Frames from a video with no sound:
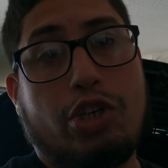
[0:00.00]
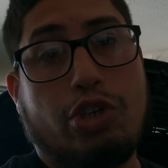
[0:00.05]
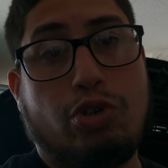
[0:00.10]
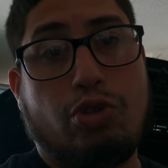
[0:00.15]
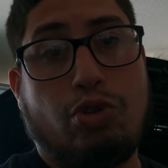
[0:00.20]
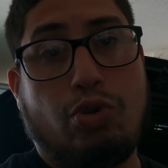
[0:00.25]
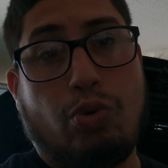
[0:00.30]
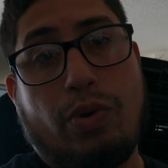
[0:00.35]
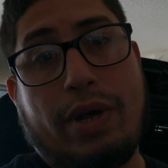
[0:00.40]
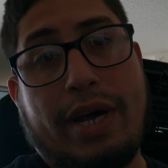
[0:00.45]

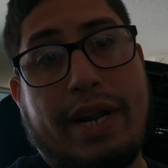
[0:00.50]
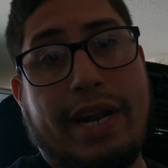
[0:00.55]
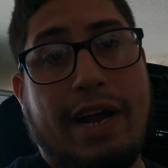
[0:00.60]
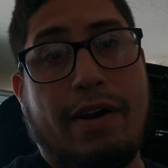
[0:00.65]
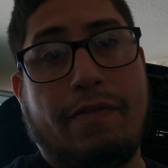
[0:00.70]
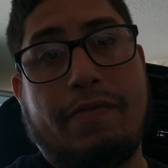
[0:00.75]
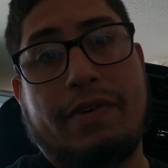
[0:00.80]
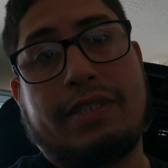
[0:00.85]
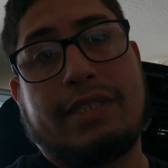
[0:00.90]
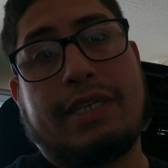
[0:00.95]
You do that
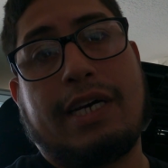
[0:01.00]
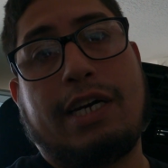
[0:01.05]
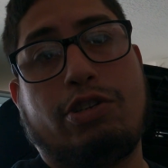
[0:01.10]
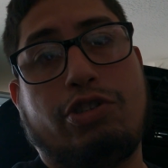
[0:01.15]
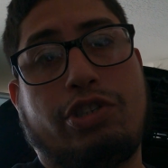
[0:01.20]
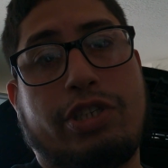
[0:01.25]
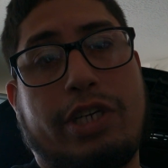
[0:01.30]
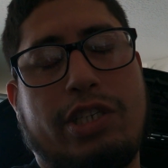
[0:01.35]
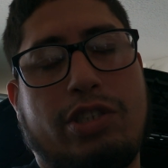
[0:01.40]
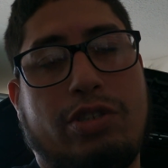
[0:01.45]
every time
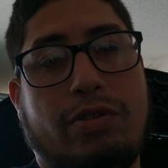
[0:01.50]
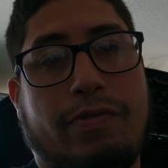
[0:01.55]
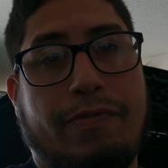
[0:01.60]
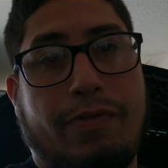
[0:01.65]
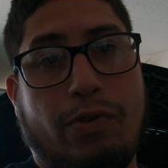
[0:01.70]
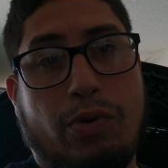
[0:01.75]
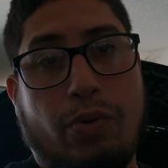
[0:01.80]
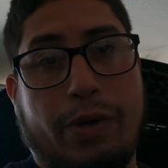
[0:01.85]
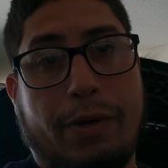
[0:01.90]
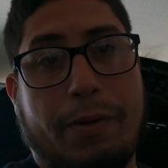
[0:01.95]
you change the
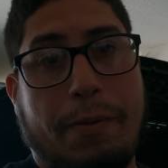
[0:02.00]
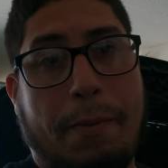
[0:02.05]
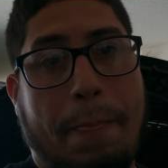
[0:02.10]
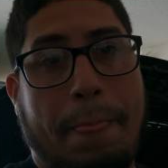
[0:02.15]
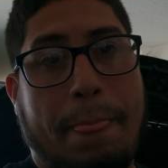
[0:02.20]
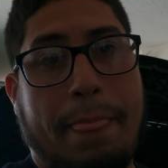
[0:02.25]
fluid.